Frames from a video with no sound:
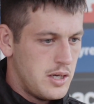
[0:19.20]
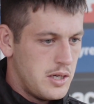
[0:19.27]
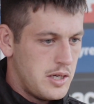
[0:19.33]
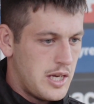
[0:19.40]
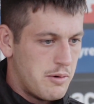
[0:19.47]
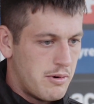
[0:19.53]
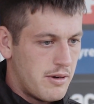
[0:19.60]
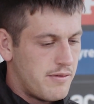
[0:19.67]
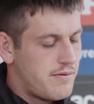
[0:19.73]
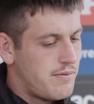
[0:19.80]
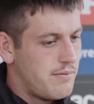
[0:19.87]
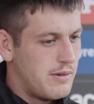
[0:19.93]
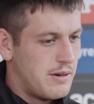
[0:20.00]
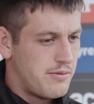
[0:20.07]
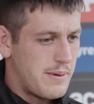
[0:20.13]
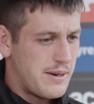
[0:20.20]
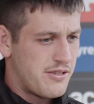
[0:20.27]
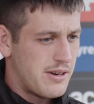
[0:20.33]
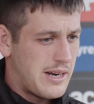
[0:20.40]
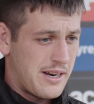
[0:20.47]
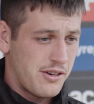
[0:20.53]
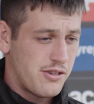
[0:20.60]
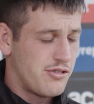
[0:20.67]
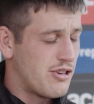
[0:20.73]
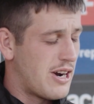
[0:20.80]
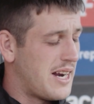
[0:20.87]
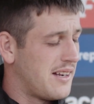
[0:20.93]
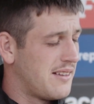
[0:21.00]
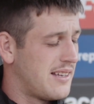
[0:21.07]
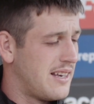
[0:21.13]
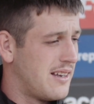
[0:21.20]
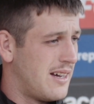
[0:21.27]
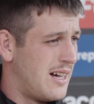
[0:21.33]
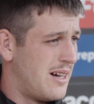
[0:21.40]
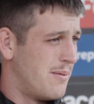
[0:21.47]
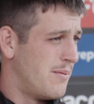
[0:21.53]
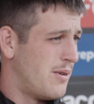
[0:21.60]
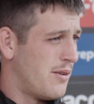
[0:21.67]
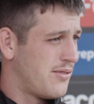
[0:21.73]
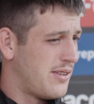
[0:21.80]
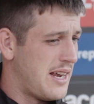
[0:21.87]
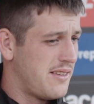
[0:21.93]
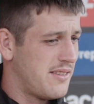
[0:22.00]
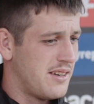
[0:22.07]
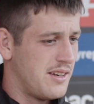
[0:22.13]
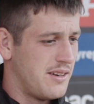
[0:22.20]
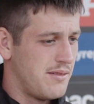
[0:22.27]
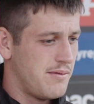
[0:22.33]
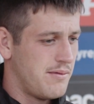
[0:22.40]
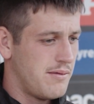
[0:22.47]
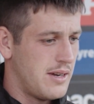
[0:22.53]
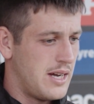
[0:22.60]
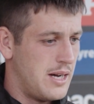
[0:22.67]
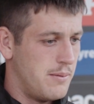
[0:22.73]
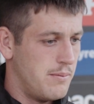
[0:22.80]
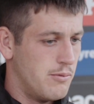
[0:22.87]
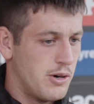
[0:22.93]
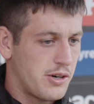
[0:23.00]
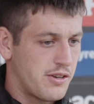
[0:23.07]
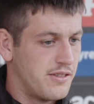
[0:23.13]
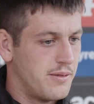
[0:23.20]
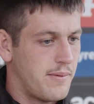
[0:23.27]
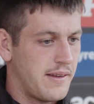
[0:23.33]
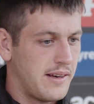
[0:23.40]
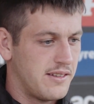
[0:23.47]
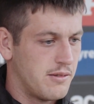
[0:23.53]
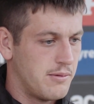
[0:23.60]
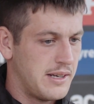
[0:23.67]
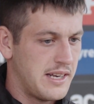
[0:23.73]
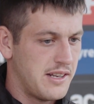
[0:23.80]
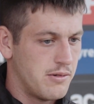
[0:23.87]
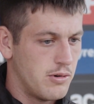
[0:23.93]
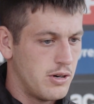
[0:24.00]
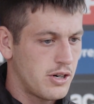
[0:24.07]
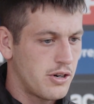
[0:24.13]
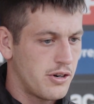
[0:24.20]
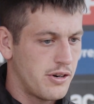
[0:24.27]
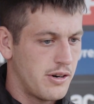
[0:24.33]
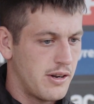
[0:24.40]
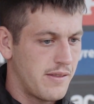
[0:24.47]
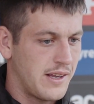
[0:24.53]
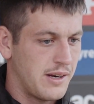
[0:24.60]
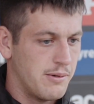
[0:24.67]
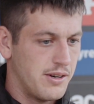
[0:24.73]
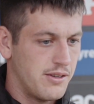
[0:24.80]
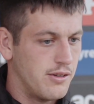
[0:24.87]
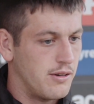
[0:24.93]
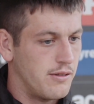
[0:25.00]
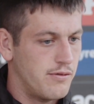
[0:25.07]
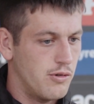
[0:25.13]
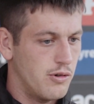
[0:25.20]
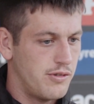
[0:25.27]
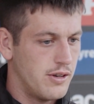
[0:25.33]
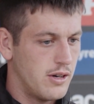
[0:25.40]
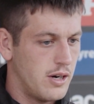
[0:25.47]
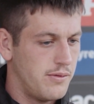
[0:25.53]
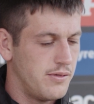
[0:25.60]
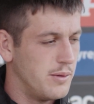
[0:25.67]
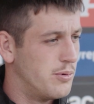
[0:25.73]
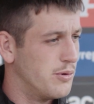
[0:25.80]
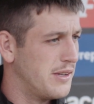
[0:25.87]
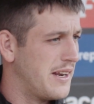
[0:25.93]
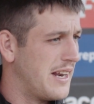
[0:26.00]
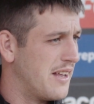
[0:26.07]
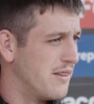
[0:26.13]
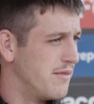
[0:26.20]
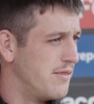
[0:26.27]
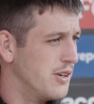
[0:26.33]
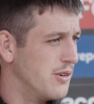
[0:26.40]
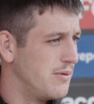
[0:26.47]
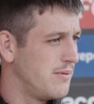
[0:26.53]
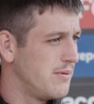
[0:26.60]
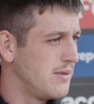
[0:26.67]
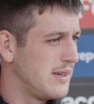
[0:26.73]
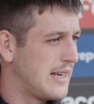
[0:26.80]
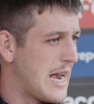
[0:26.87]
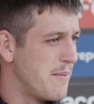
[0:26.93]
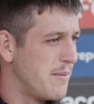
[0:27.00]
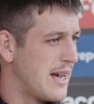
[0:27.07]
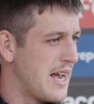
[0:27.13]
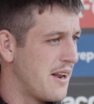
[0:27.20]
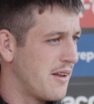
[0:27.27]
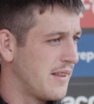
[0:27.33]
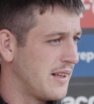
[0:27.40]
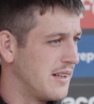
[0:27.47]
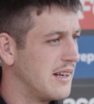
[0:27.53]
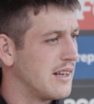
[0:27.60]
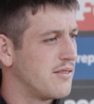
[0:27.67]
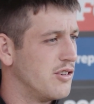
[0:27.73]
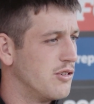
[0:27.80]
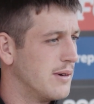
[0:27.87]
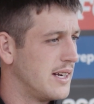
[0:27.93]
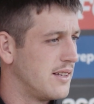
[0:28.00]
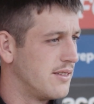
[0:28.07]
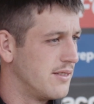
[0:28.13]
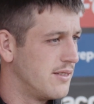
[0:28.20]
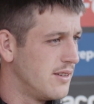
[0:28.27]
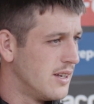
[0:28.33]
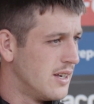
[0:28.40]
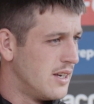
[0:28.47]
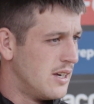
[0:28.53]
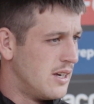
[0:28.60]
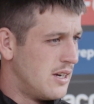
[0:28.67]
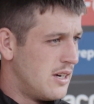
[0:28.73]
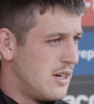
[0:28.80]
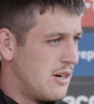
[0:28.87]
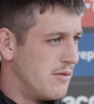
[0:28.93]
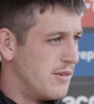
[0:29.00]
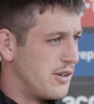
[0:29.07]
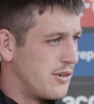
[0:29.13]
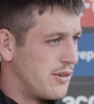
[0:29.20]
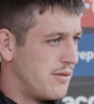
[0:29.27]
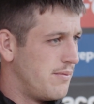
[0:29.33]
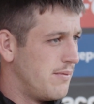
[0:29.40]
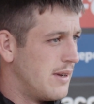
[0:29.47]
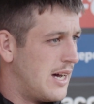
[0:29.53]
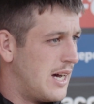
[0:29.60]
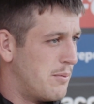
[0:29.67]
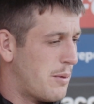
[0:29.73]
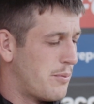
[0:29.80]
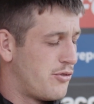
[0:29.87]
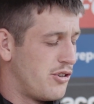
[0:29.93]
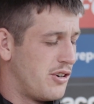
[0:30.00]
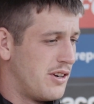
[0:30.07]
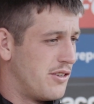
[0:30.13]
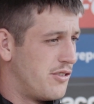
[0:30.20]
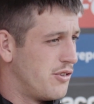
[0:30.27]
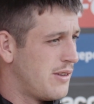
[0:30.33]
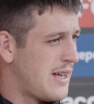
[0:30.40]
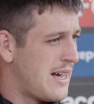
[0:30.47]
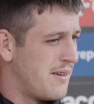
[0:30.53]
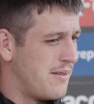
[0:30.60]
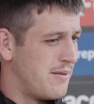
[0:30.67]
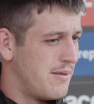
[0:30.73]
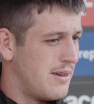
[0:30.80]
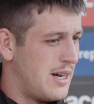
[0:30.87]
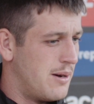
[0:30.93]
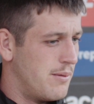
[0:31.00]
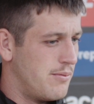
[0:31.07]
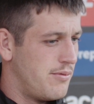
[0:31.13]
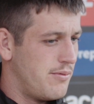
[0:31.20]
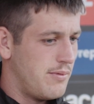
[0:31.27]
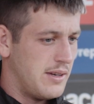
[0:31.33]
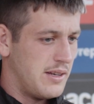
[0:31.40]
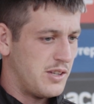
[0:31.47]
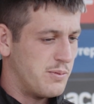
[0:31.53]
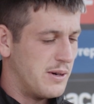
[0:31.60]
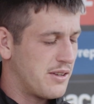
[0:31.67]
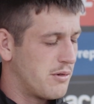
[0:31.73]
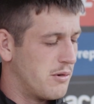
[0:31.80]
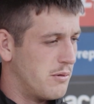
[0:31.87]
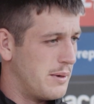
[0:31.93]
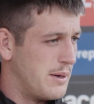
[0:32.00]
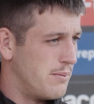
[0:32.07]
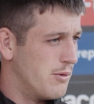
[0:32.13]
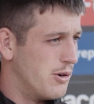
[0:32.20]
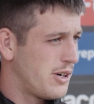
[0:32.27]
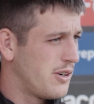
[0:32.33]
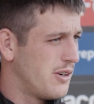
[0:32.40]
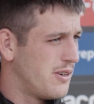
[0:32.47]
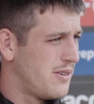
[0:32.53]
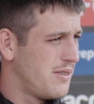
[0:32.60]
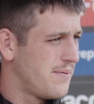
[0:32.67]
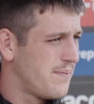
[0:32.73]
yeah, we've had a good training off-season and worked on some things that we need to work on. And I think we're just looking forward to hopefully putting that out in the field game day. And I think the next few weeks is a really good opportunity to do that and express what we've been working on.